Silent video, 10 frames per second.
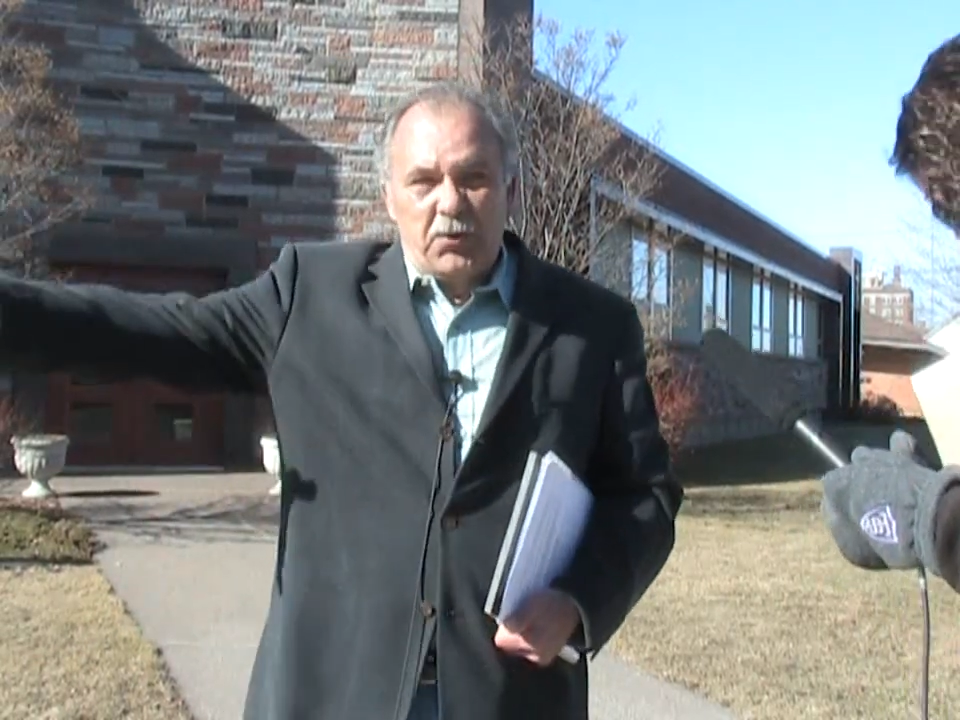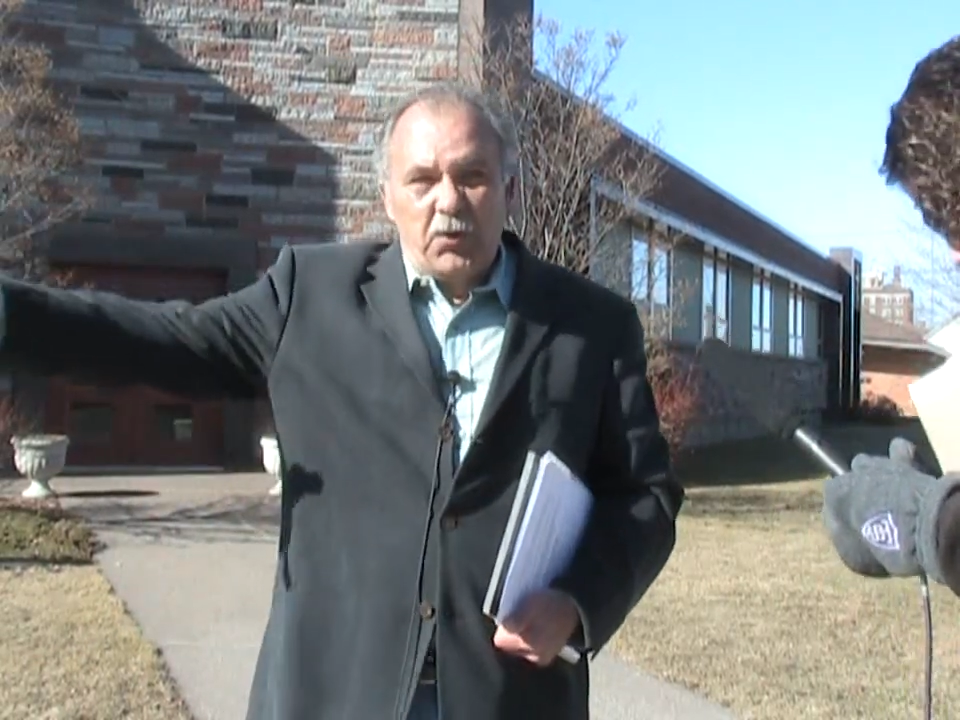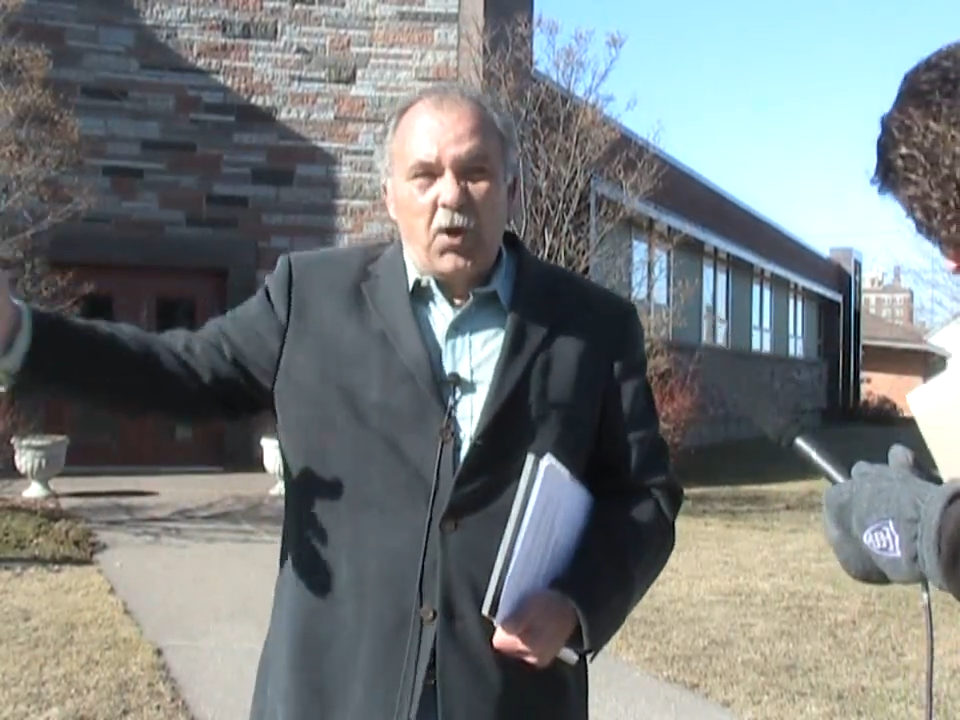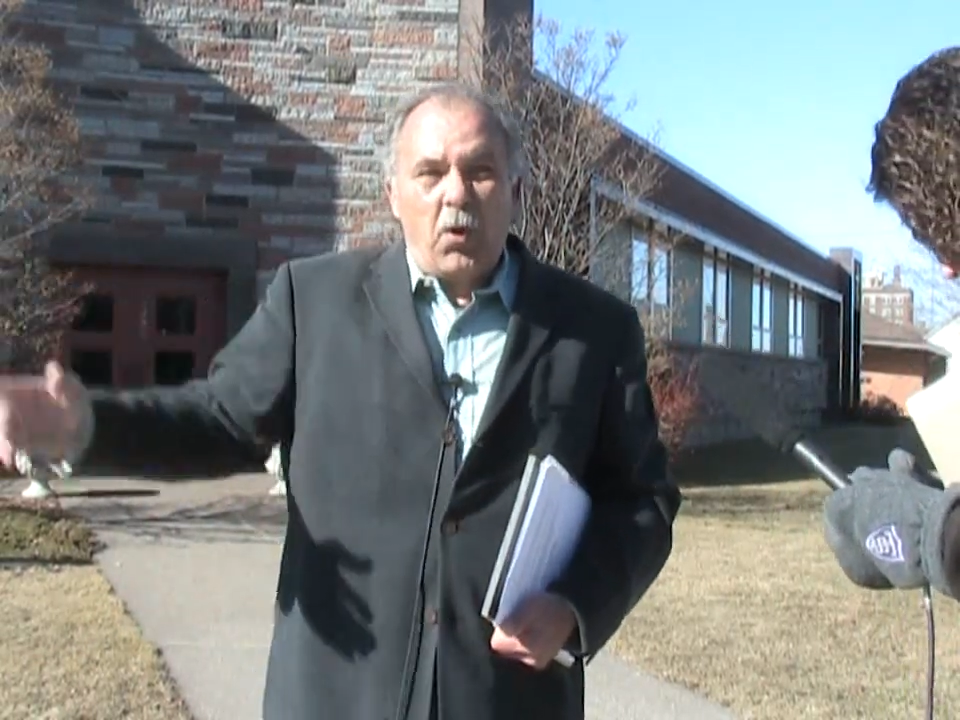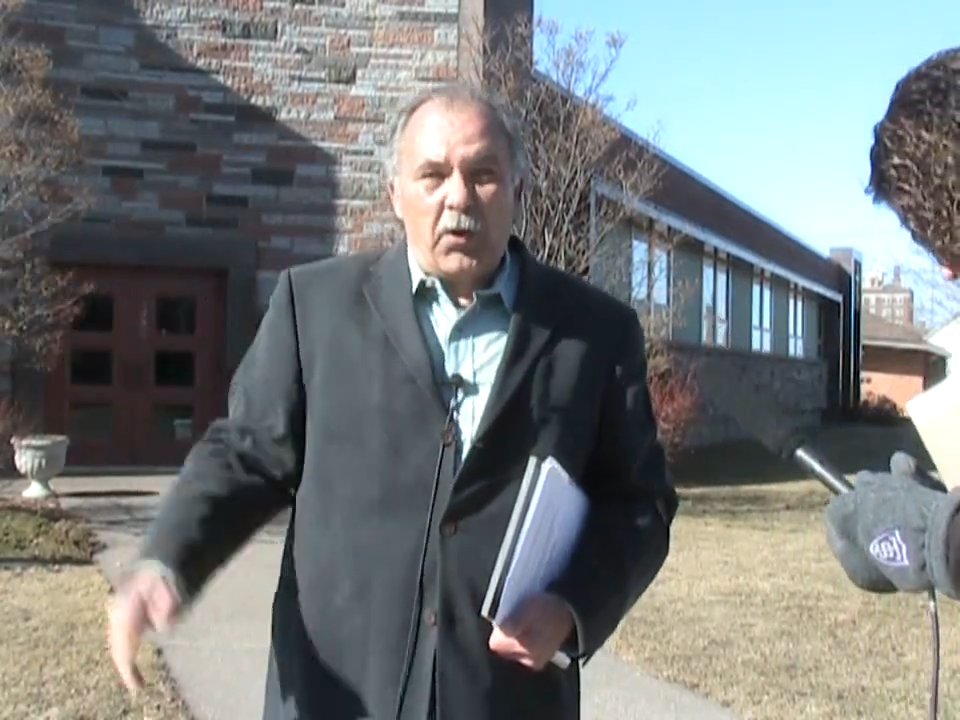
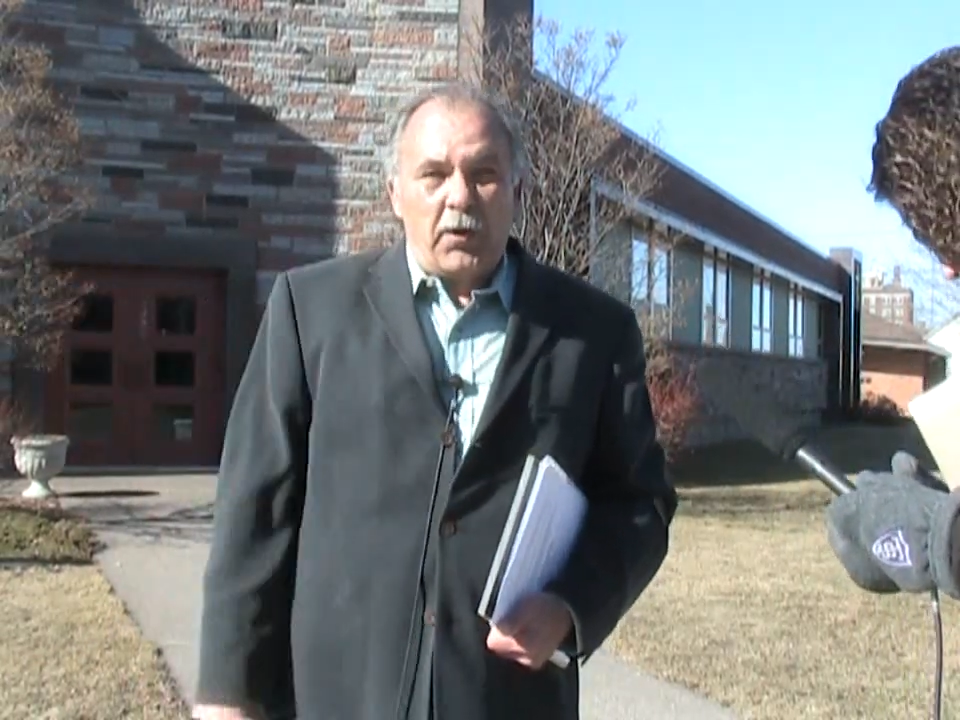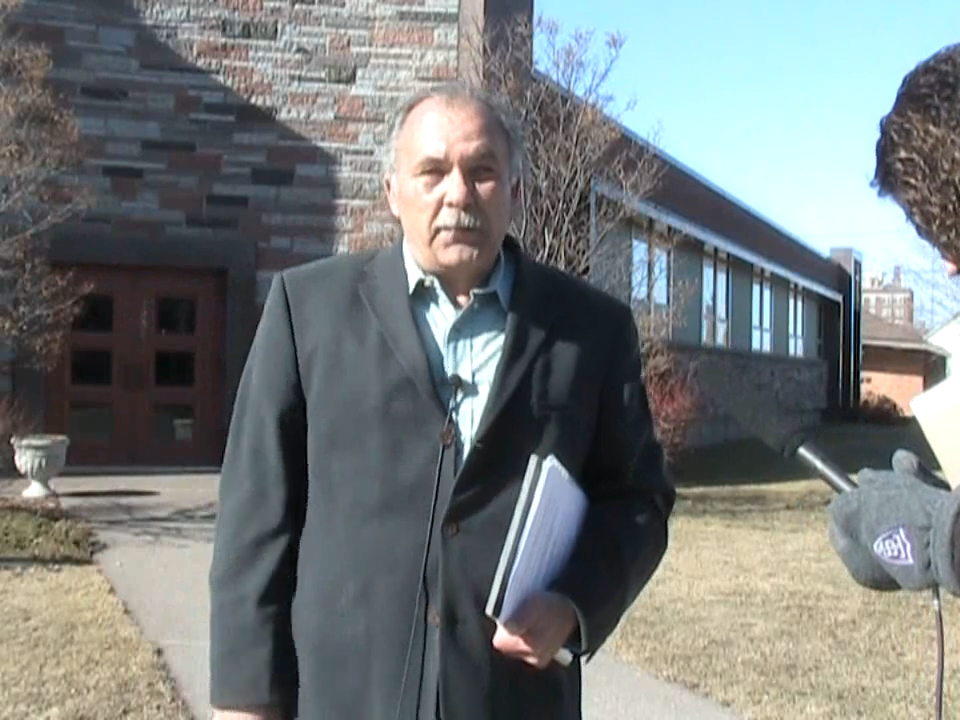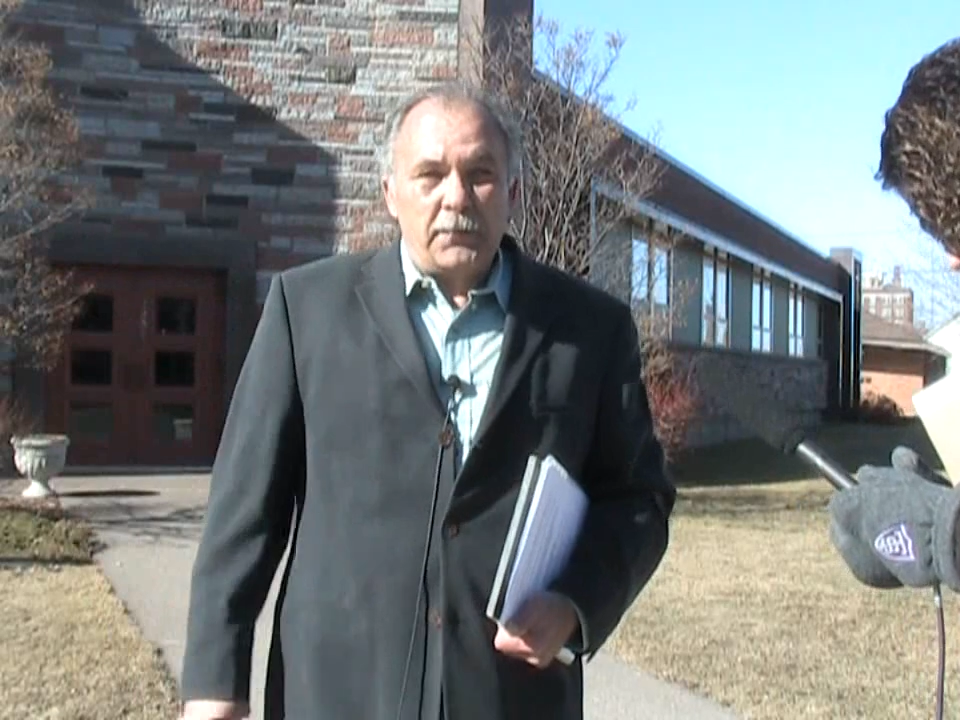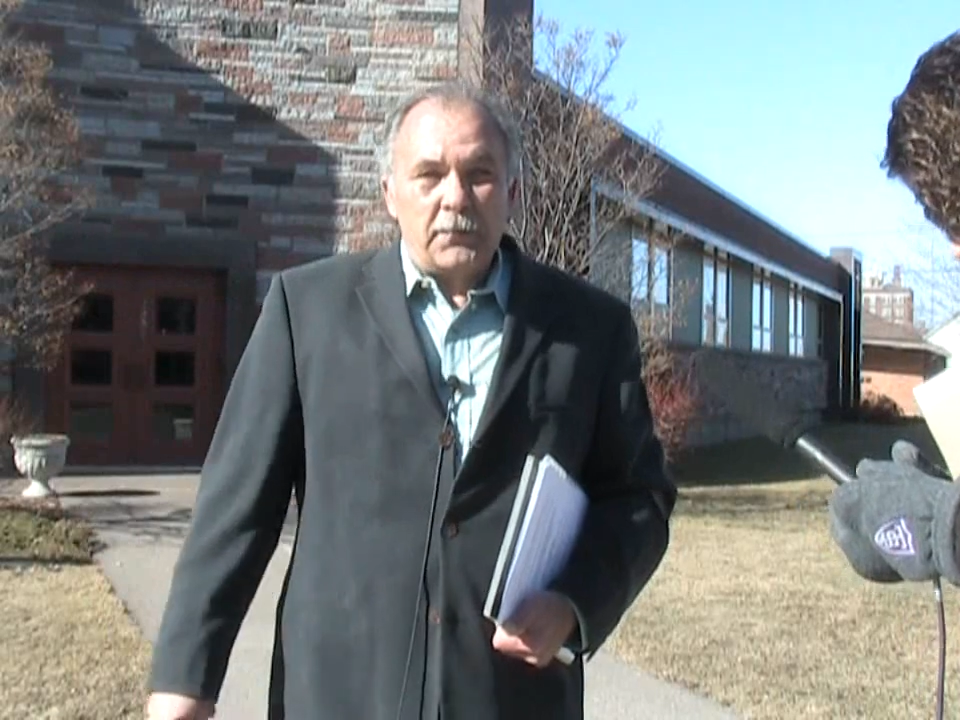to the order,